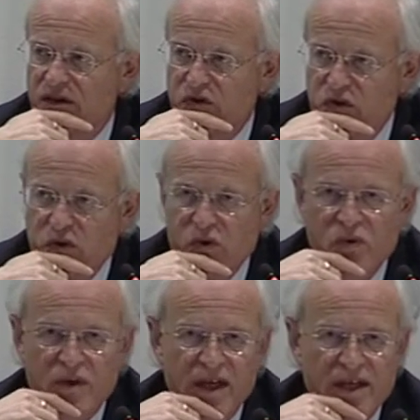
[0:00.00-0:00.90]

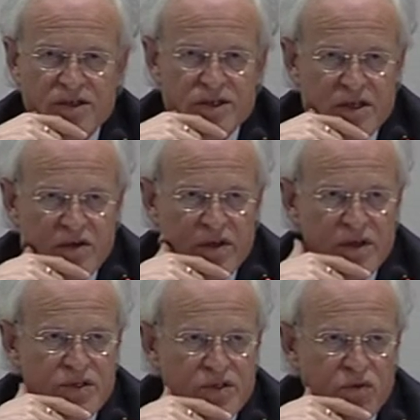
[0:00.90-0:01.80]
new and
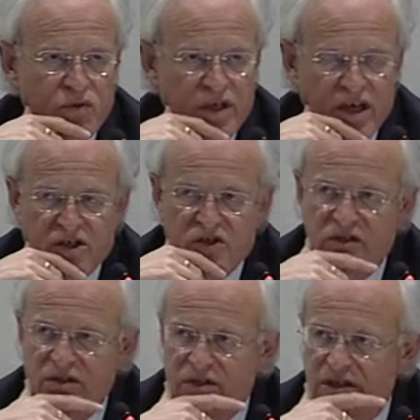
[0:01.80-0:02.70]
serious
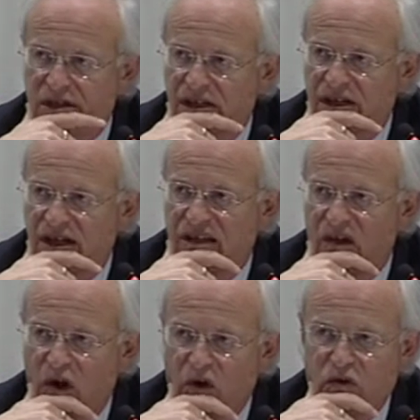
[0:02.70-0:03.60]
reductions in
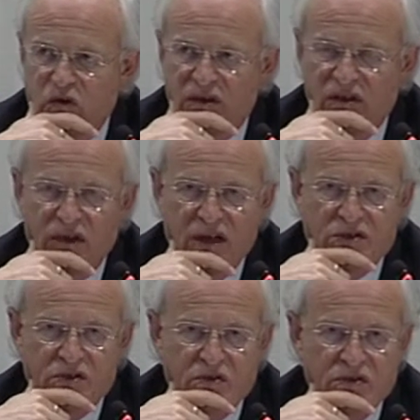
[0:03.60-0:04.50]
their own nuclear
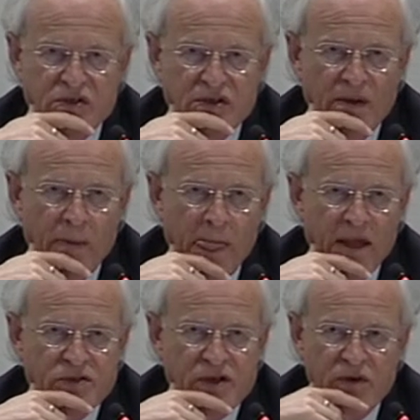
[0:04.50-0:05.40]
arsenals,
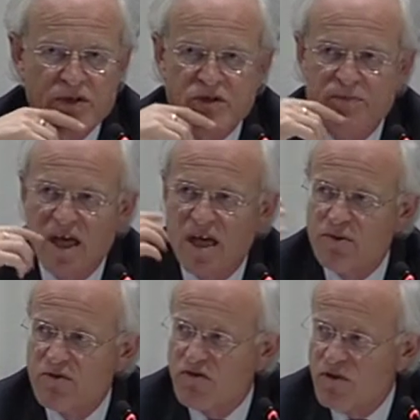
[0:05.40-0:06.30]
so as to be
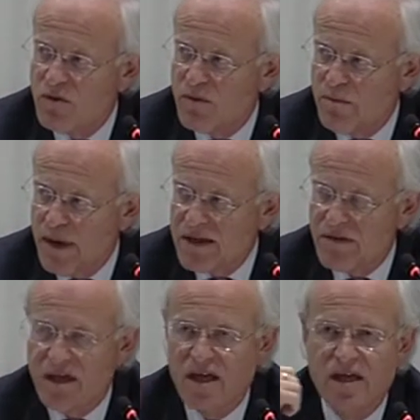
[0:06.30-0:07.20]
able to make
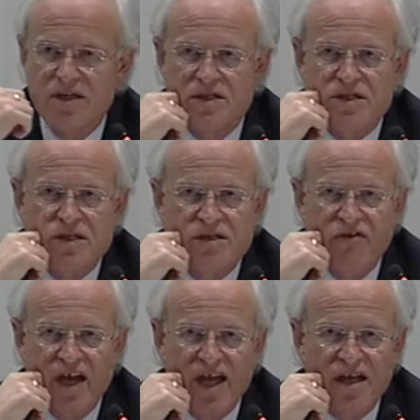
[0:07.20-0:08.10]
the case
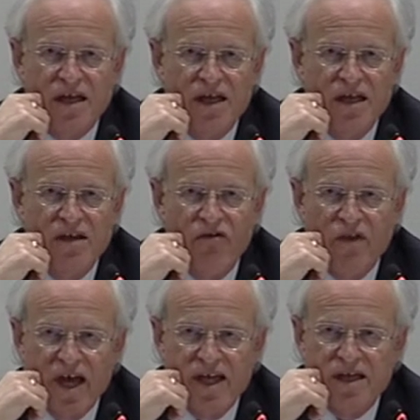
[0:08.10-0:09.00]
that
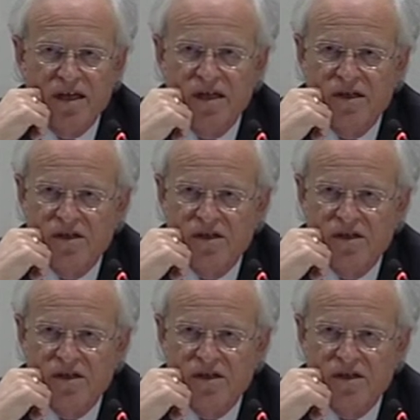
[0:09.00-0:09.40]
they,